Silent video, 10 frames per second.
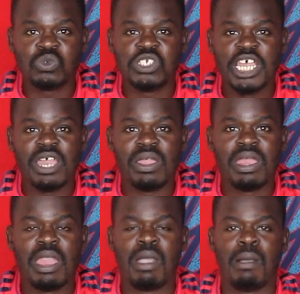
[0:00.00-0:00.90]
today
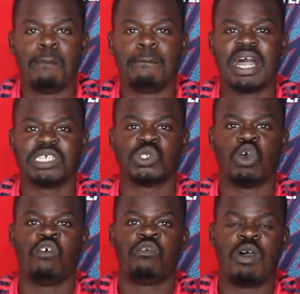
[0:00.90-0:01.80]
much
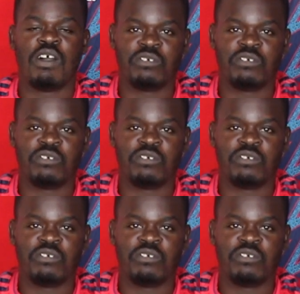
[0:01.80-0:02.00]
of our